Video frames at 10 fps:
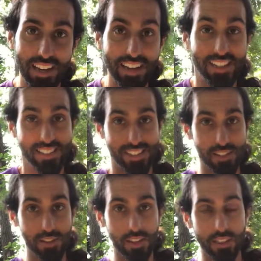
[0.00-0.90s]
And
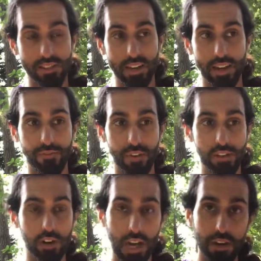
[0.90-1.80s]
considering the things that
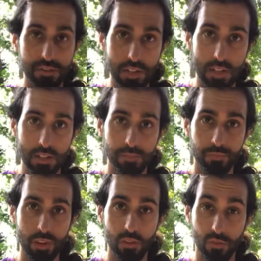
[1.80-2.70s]
affect our lifestyle
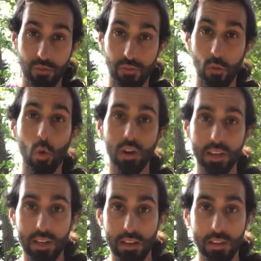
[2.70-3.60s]
for
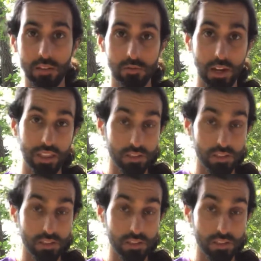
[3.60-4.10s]
healing, right?